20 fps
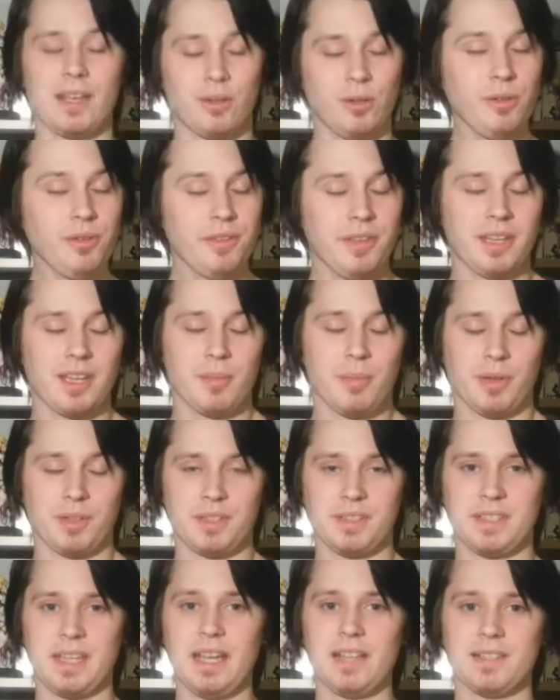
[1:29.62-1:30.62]
cool thing about
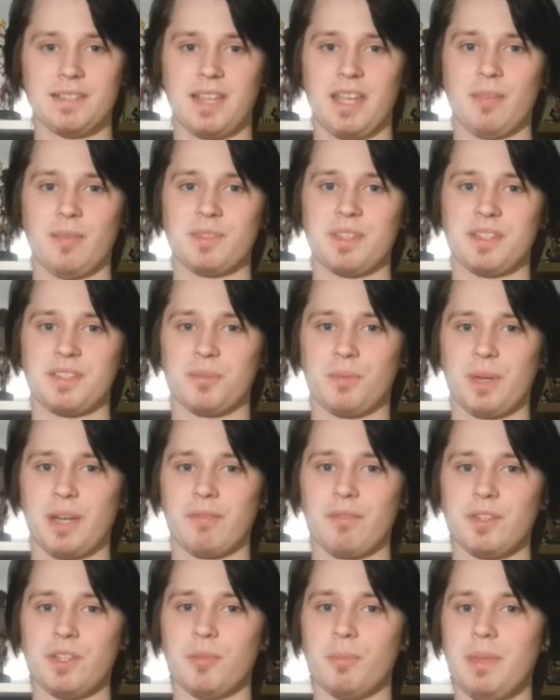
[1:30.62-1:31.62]
the Tales games is
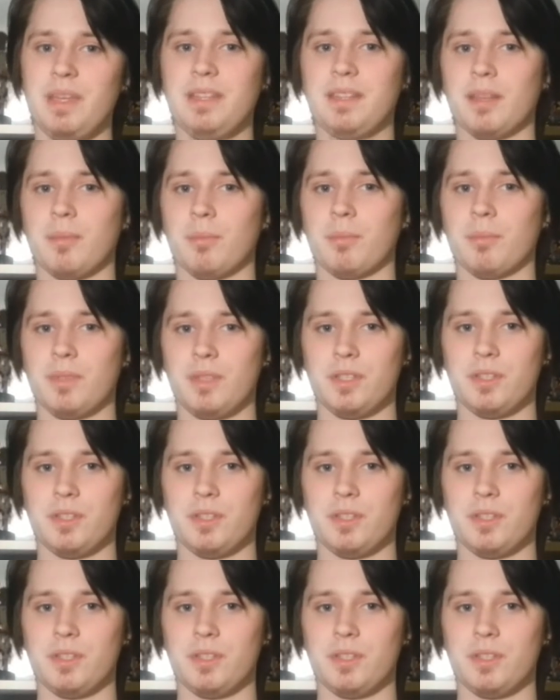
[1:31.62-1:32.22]
whenever you beat them,